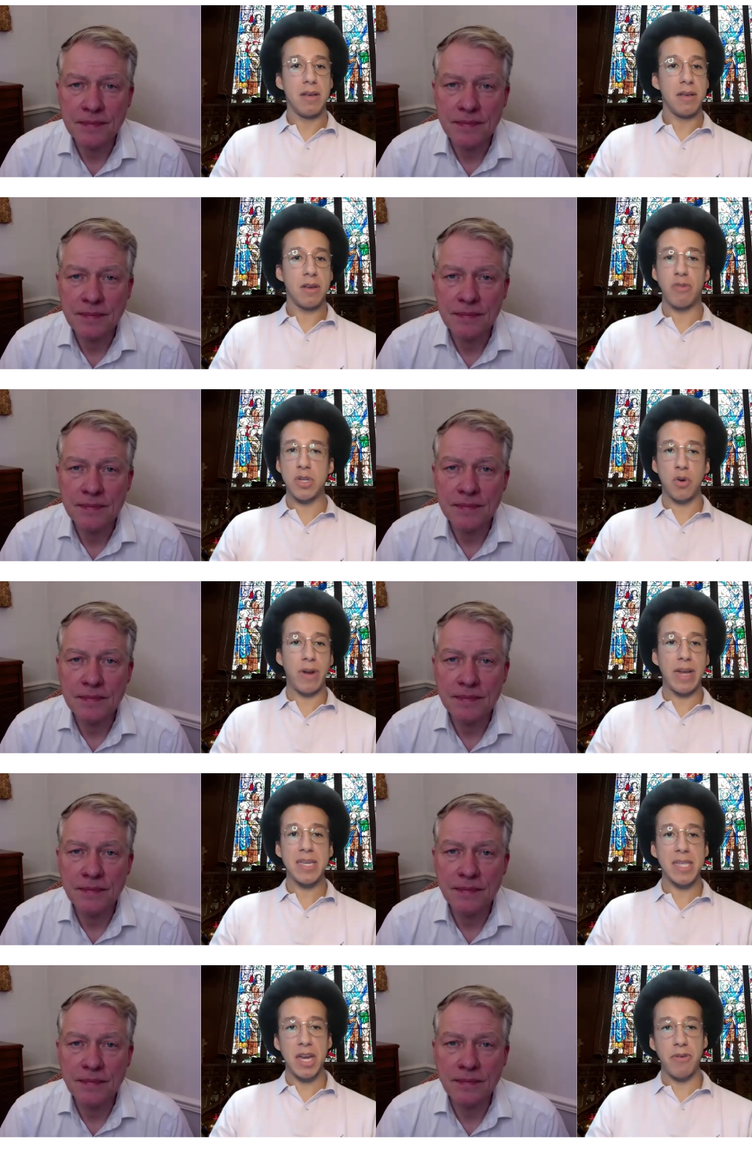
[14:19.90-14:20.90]
Speaker 1: critical
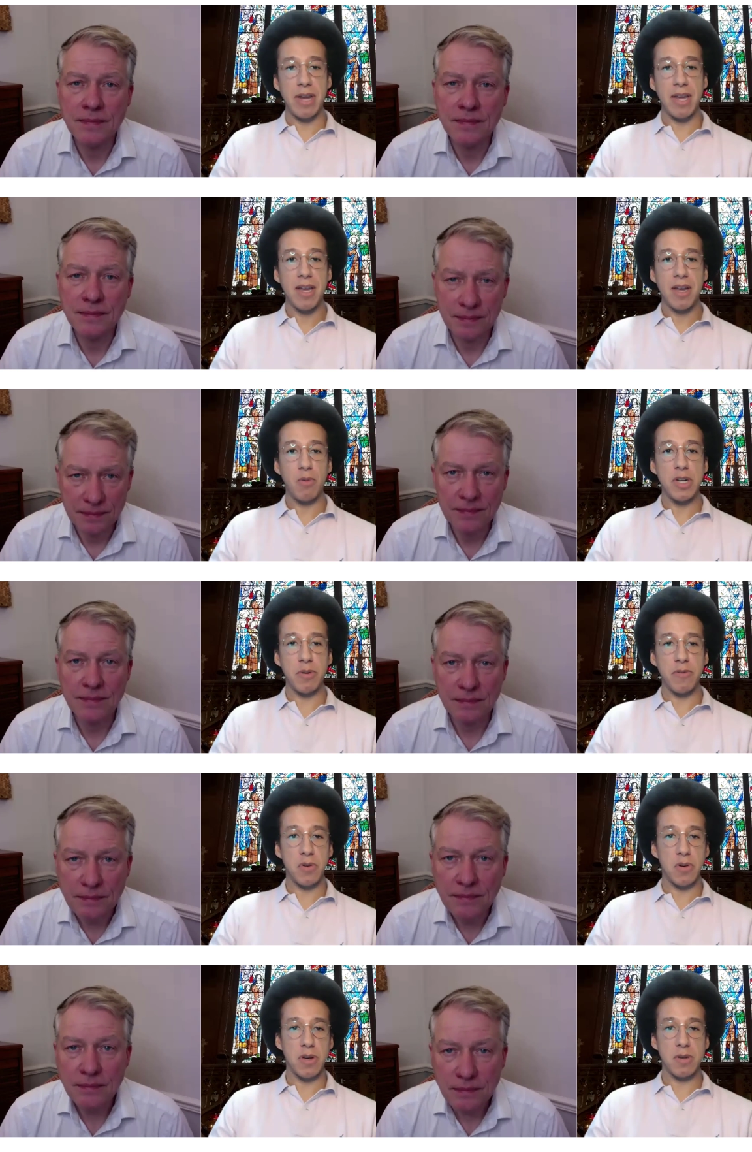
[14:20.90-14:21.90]
race theory, which we've
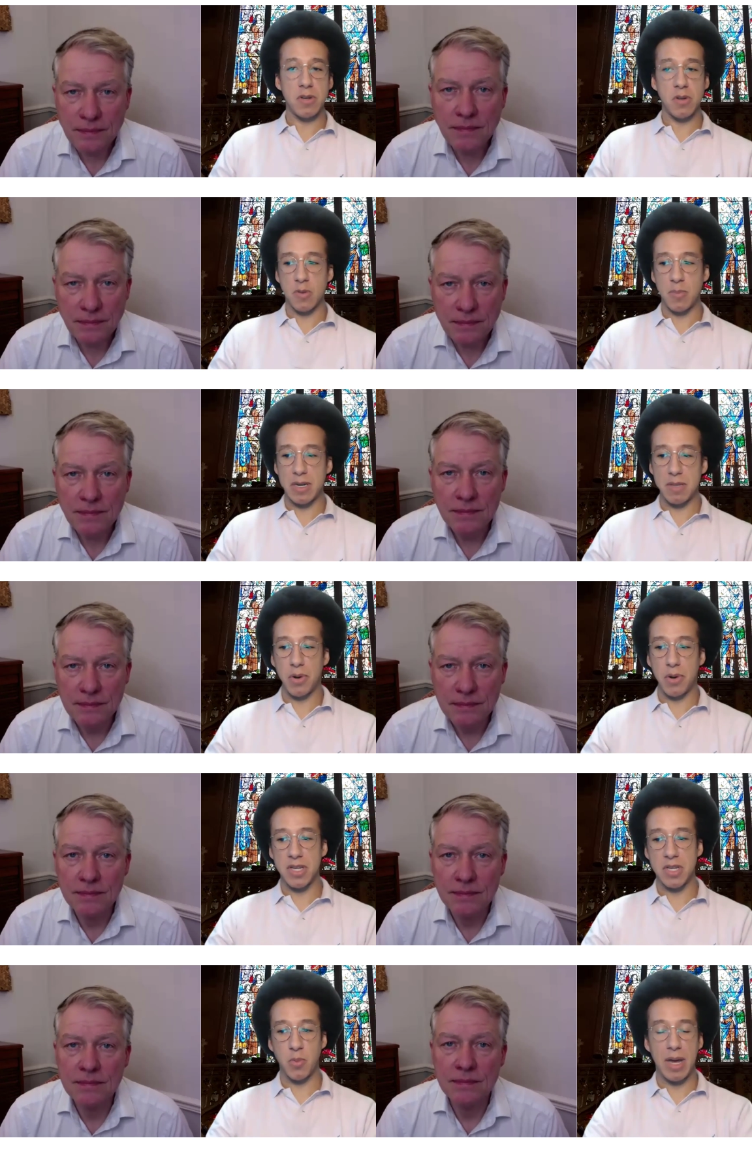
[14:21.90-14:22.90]
talked talked about in the
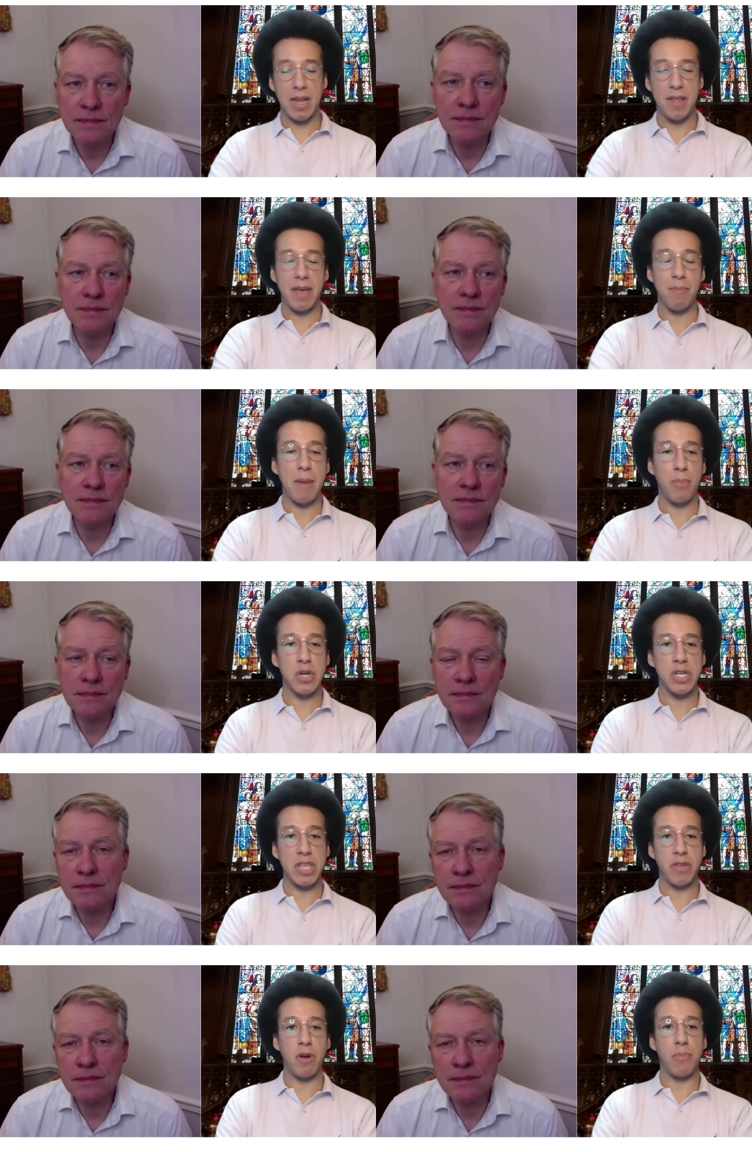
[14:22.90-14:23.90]
past as well, and they're, they're
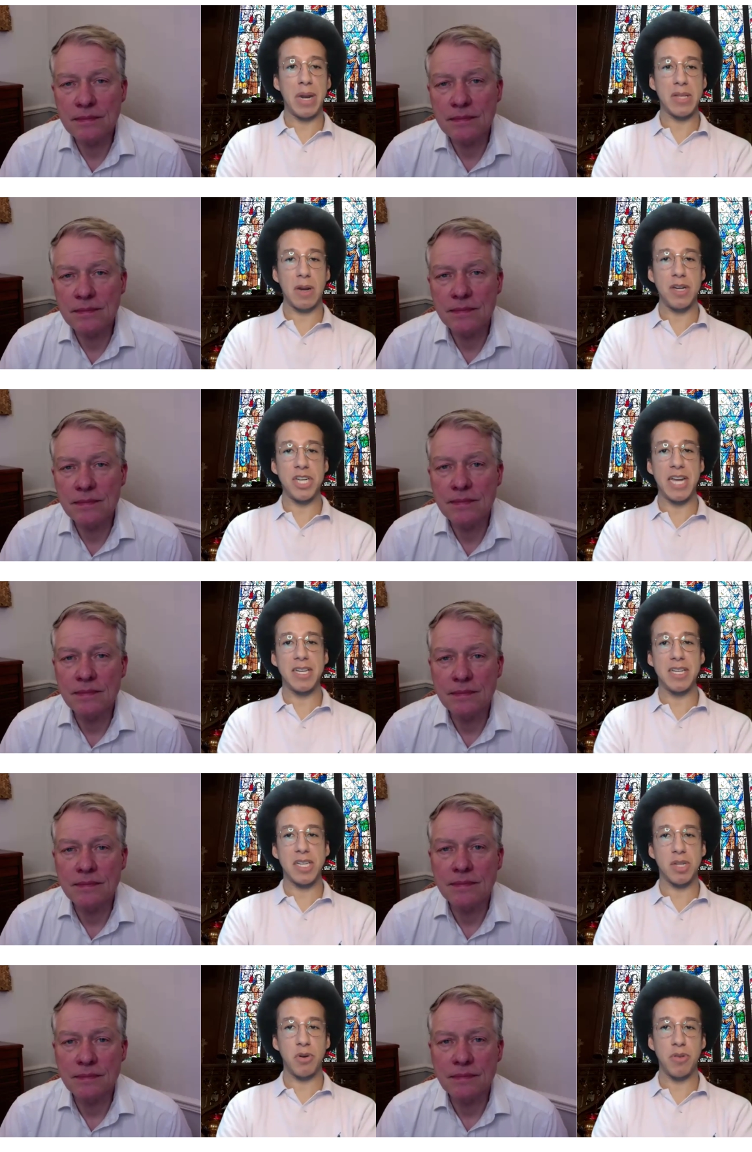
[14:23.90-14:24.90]
pushing their own political
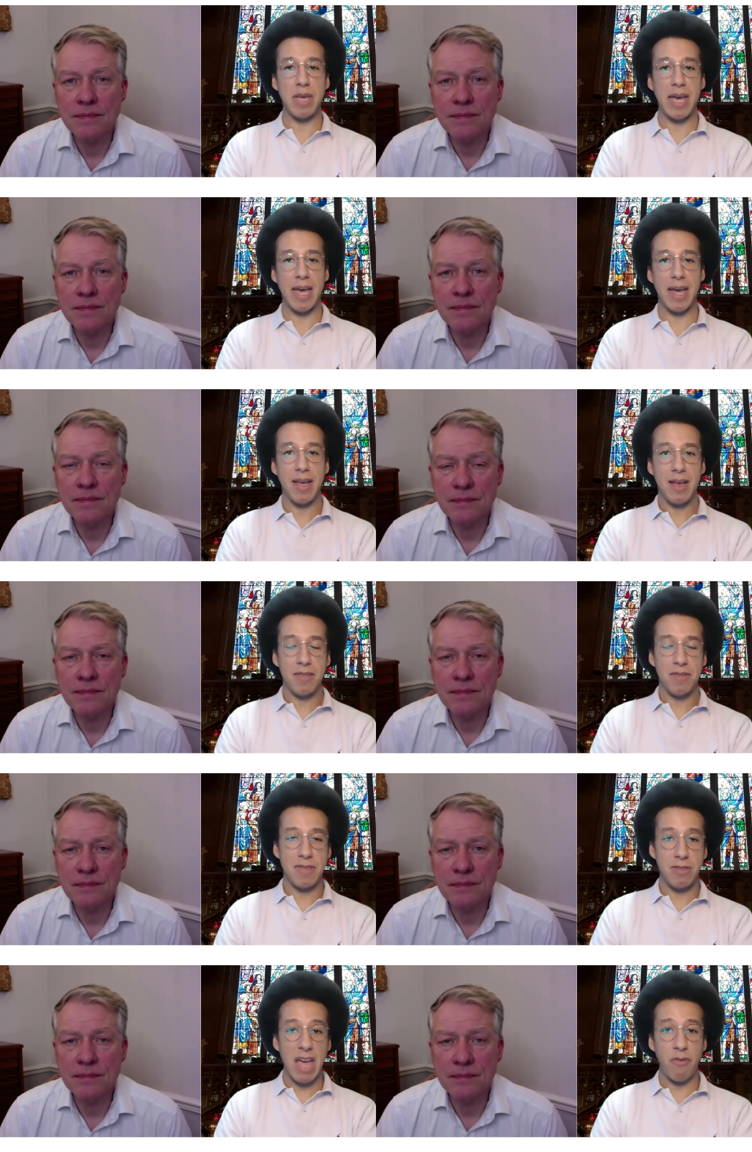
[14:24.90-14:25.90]
agendas through their
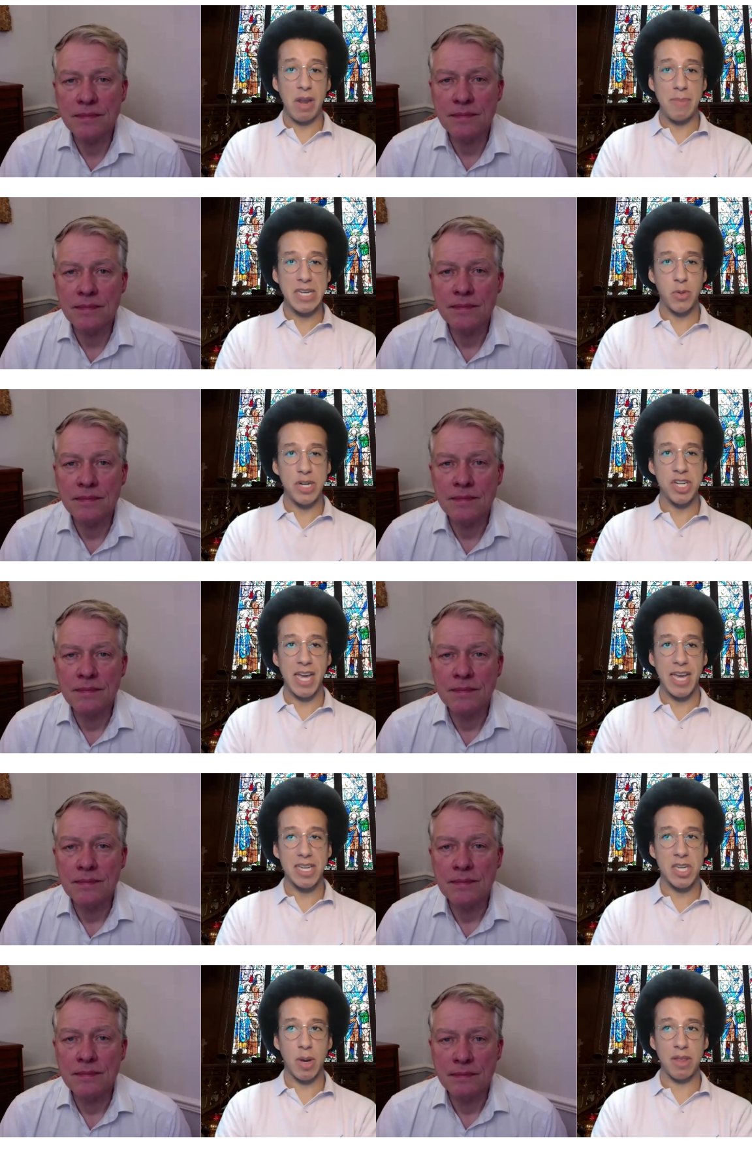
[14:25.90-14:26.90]
their remit to
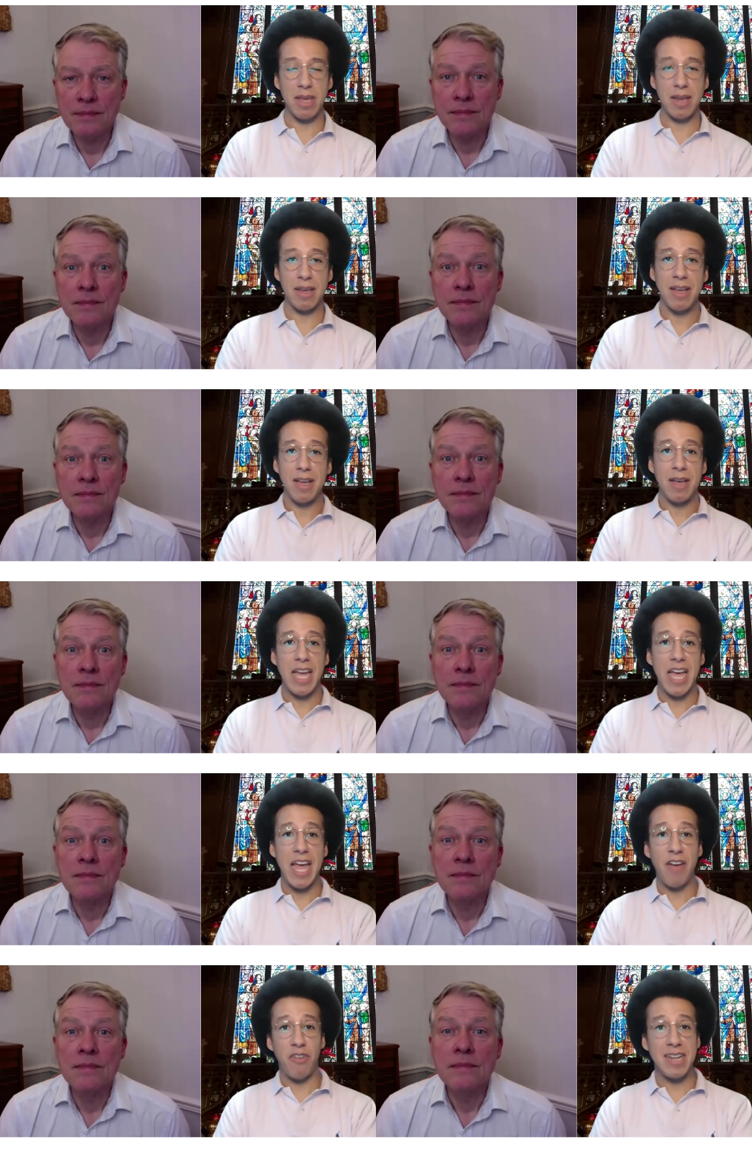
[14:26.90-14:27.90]
educate. So I think
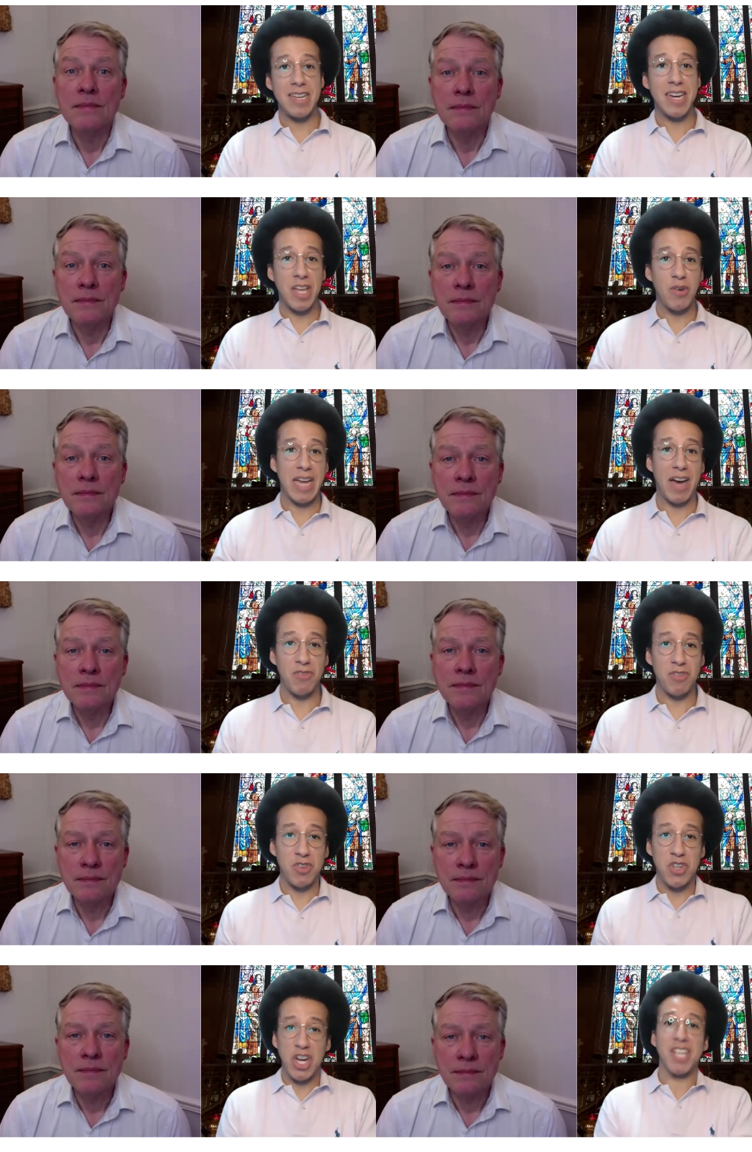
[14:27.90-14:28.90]
if it did go down
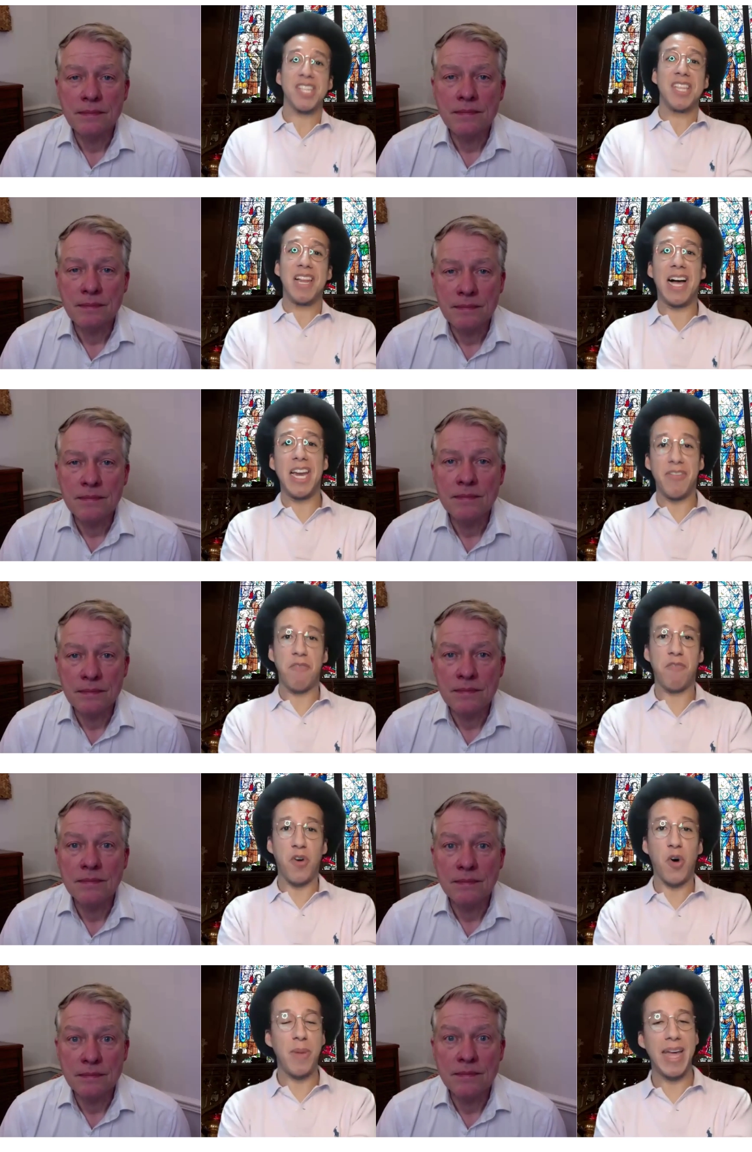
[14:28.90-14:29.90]
just the line of
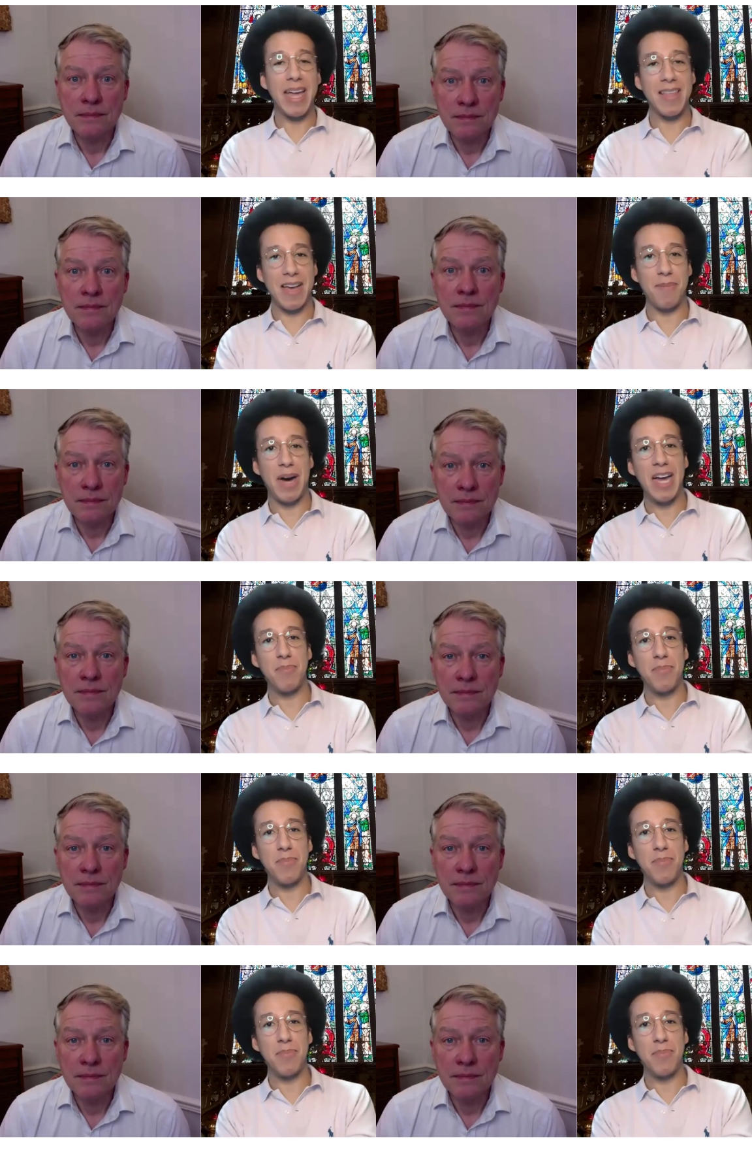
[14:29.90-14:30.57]
informing, that might